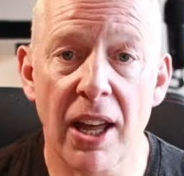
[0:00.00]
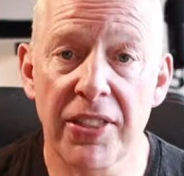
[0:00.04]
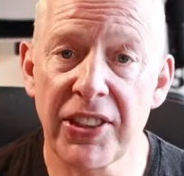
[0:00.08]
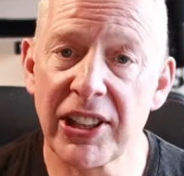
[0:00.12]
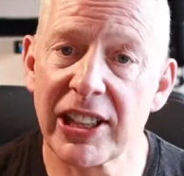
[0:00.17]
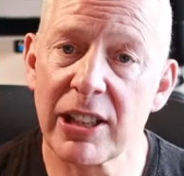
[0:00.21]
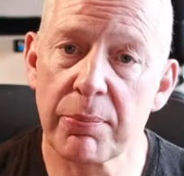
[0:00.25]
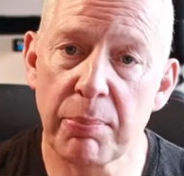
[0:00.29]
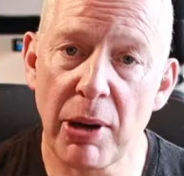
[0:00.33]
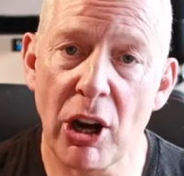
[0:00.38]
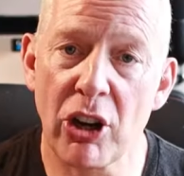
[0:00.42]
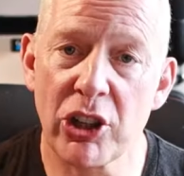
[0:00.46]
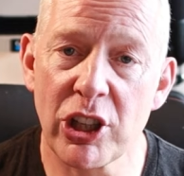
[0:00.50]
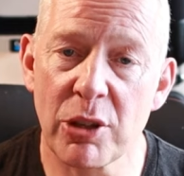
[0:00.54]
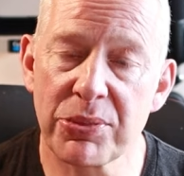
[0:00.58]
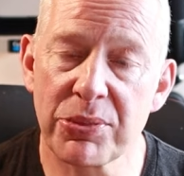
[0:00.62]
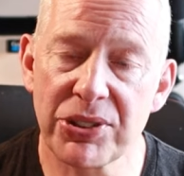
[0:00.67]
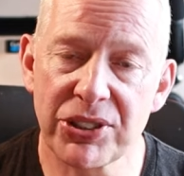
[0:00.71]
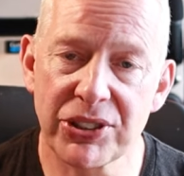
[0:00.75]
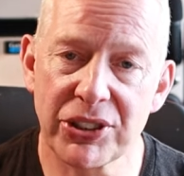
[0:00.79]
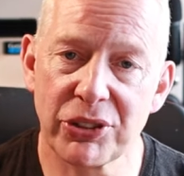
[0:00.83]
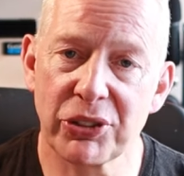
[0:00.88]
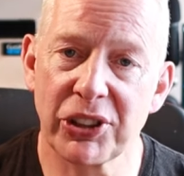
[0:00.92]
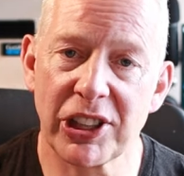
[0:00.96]
I think a
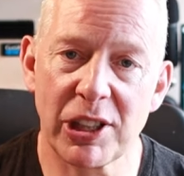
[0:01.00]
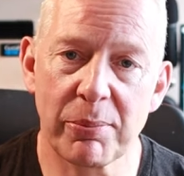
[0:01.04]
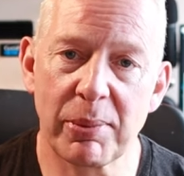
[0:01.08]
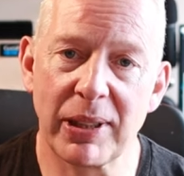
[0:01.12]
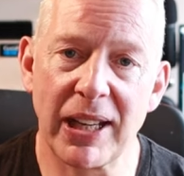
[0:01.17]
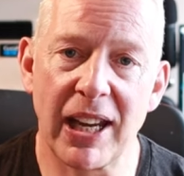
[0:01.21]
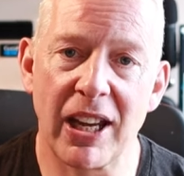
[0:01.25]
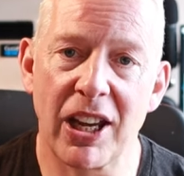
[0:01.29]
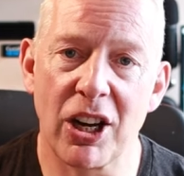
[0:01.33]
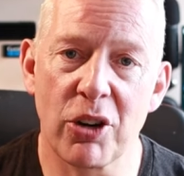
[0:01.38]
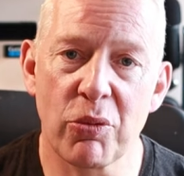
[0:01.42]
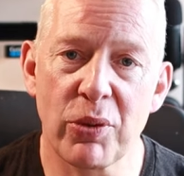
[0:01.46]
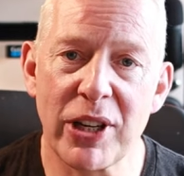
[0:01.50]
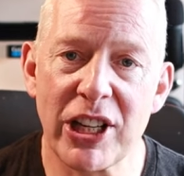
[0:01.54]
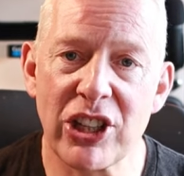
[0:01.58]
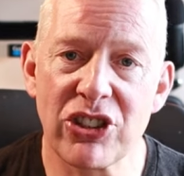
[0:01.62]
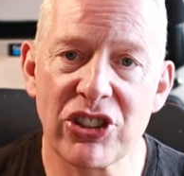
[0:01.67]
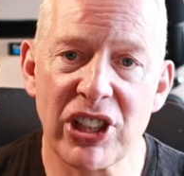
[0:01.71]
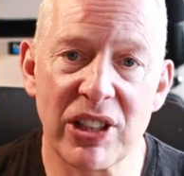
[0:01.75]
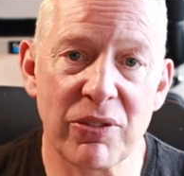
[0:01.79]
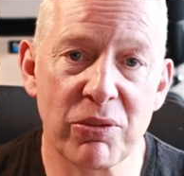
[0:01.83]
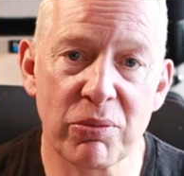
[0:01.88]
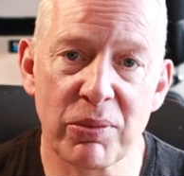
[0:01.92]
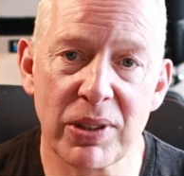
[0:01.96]
podium's still going to be out of
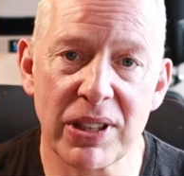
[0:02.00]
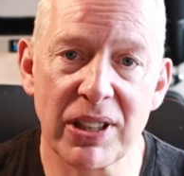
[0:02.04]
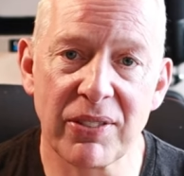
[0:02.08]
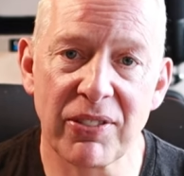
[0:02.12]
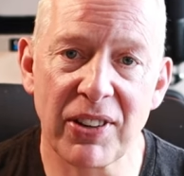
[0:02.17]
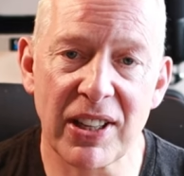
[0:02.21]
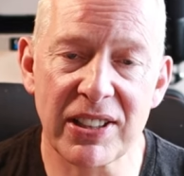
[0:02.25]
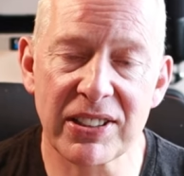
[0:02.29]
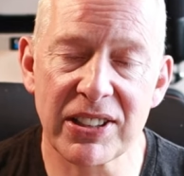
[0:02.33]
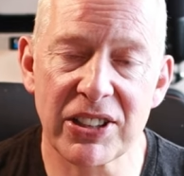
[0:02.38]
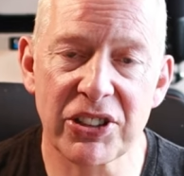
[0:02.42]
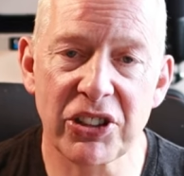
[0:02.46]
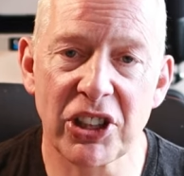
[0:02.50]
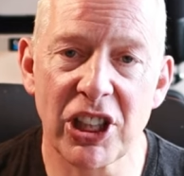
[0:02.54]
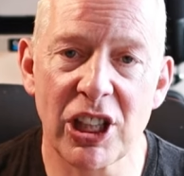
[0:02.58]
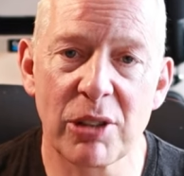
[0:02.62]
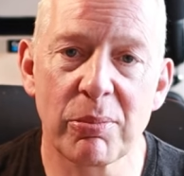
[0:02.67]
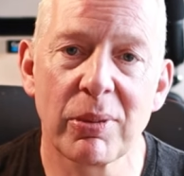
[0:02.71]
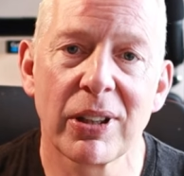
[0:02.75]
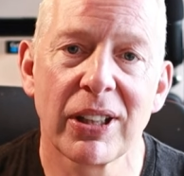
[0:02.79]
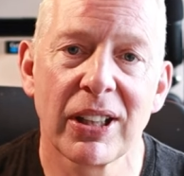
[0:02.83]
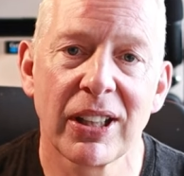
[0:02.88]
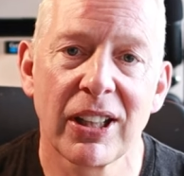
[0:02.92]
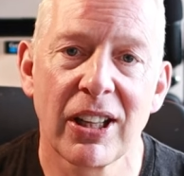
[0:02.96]
reach, even with a faster
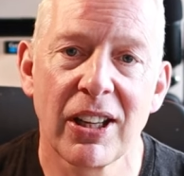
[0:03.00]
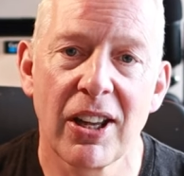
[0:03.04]
time.